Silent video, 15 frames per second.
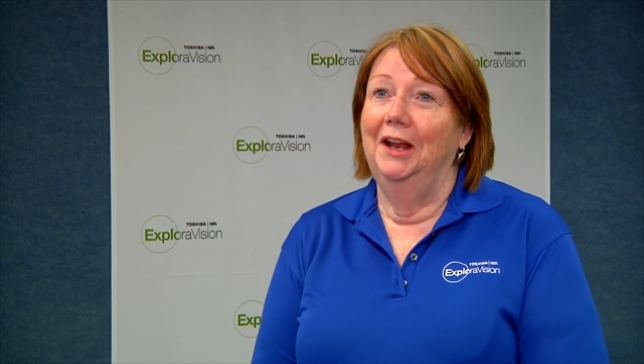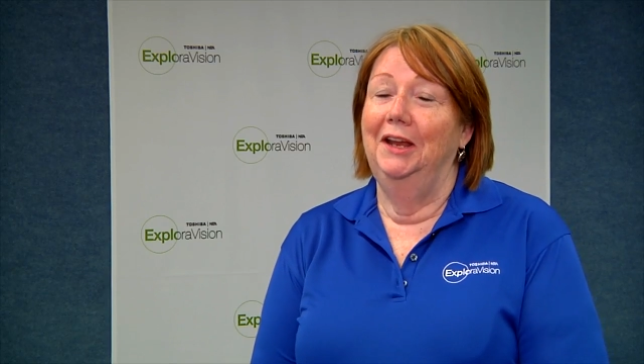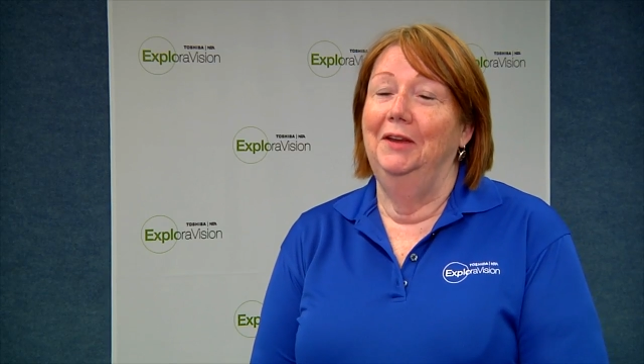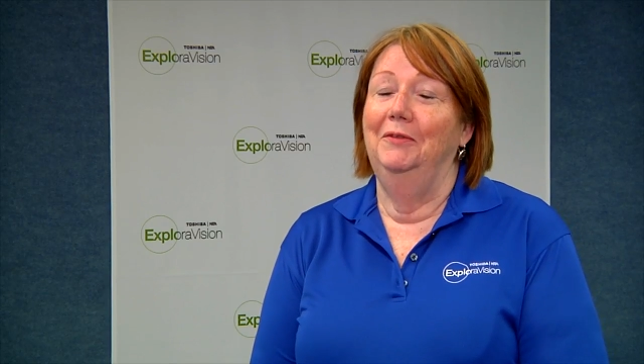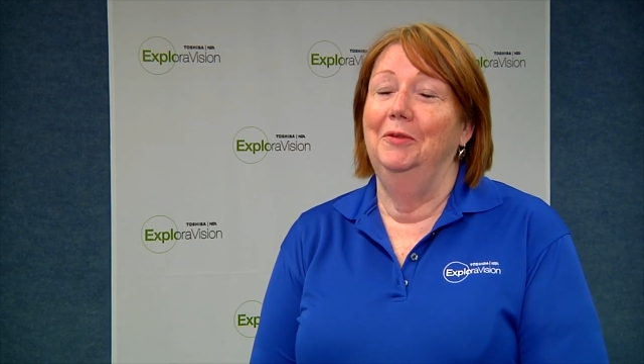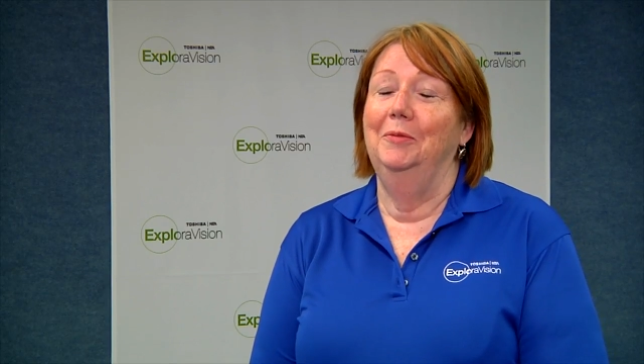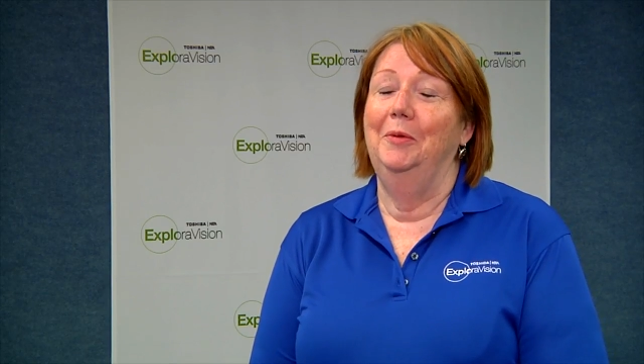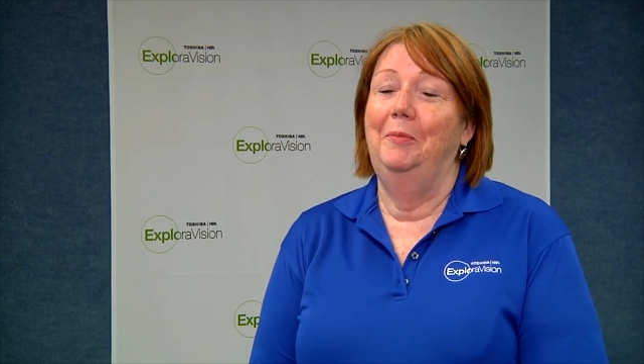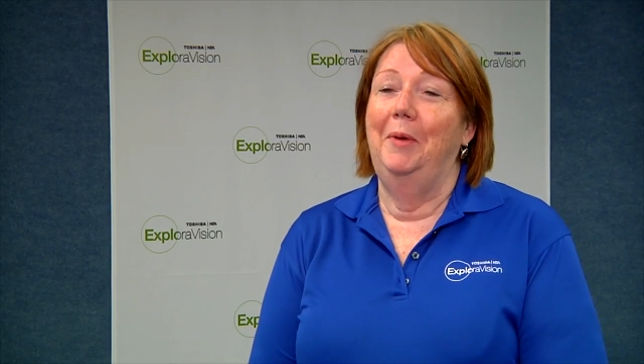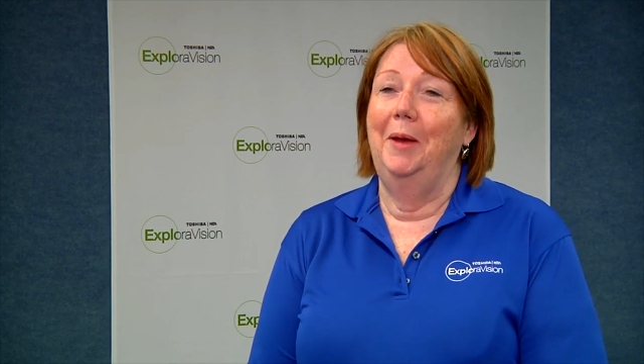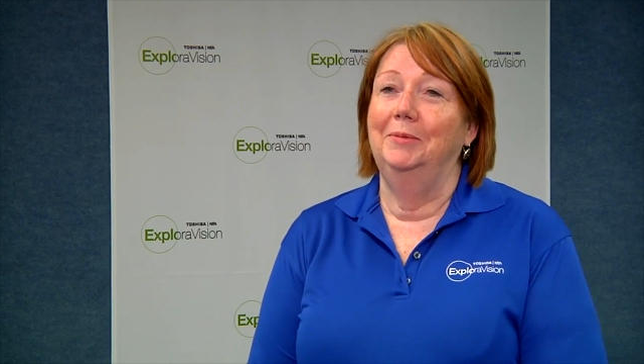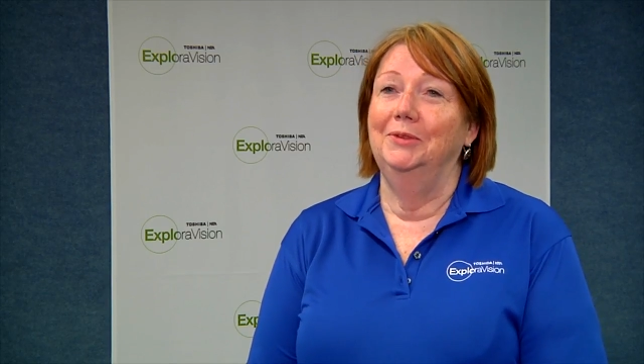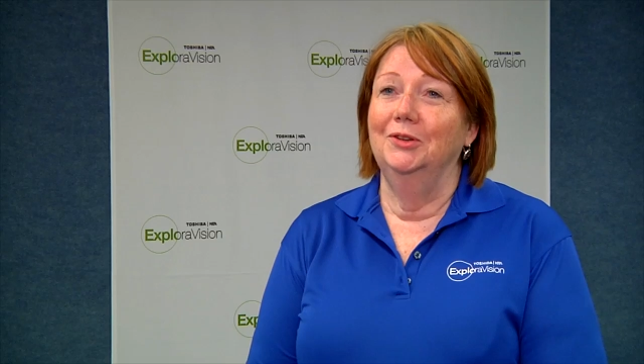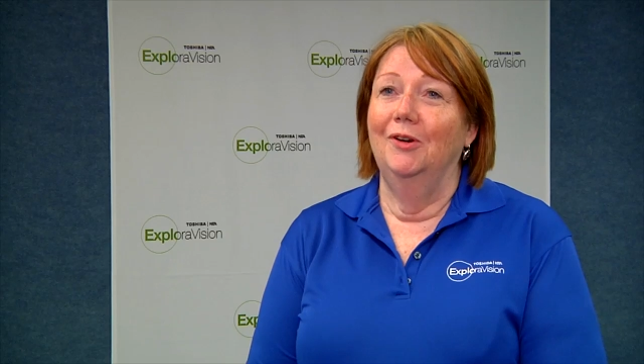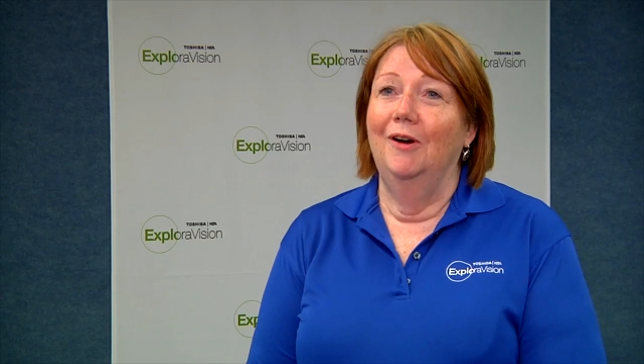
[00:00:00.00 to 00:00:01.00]
I give them a
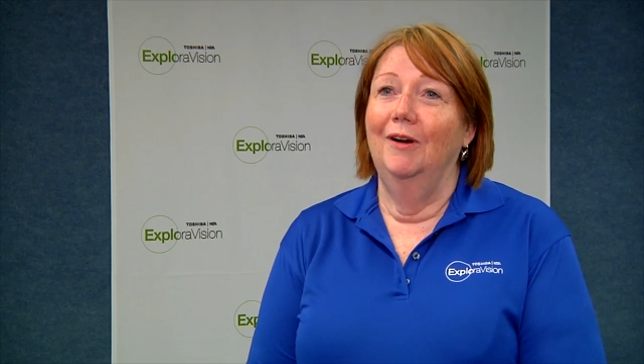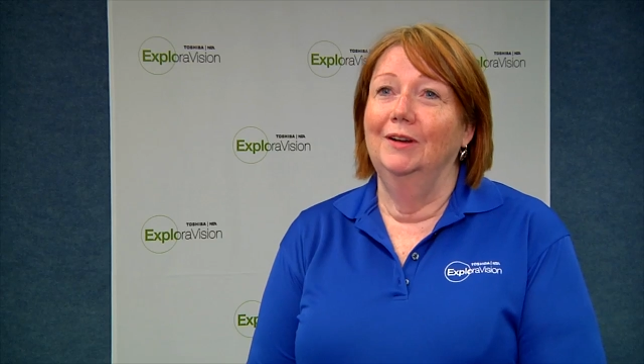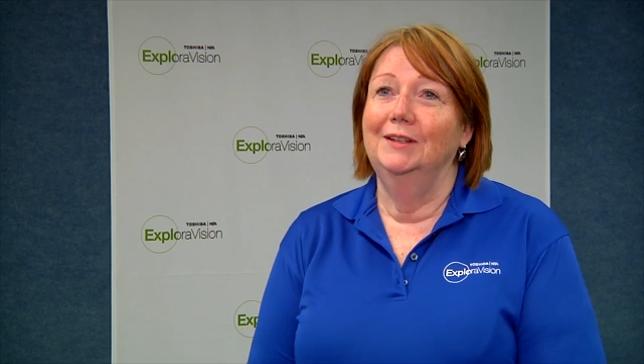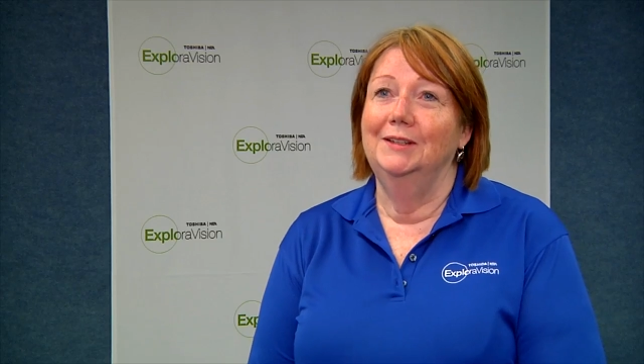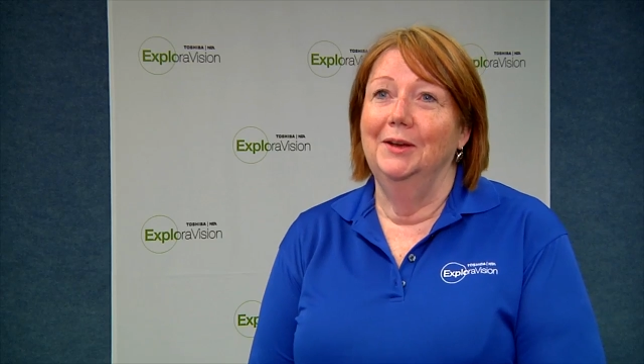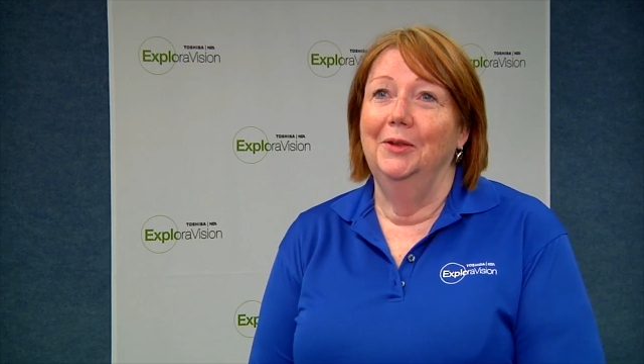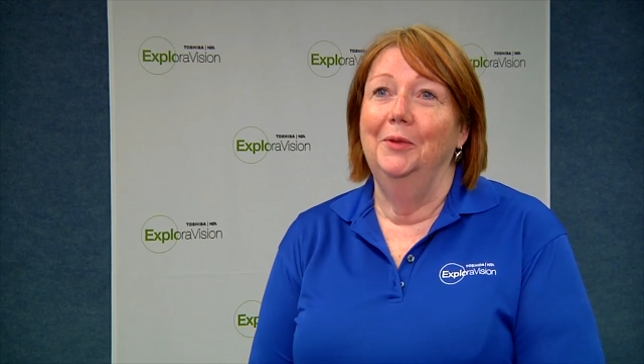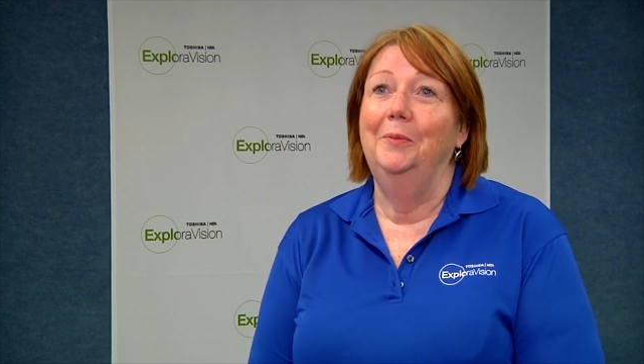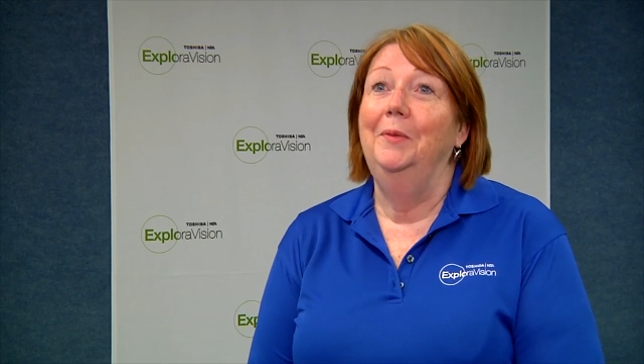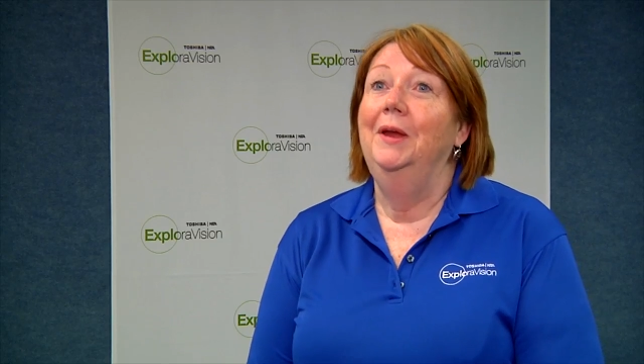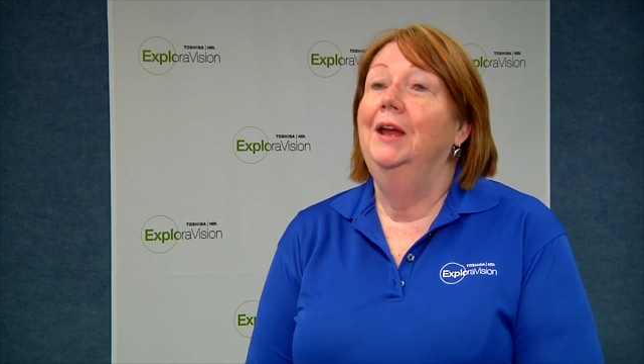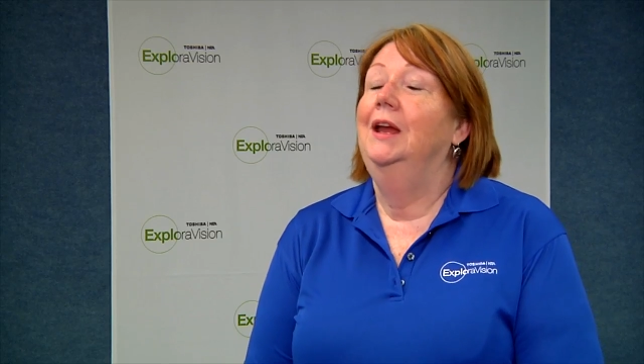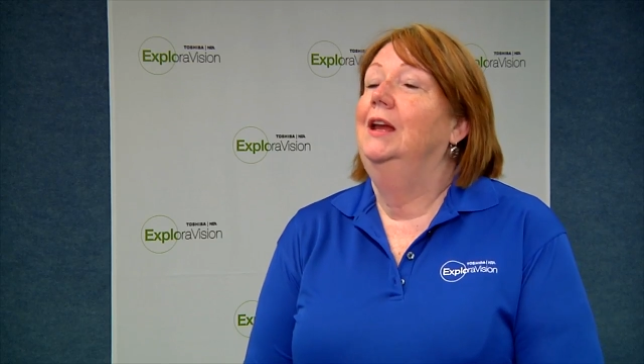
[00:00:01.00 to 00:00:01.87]
pep talk, tell them,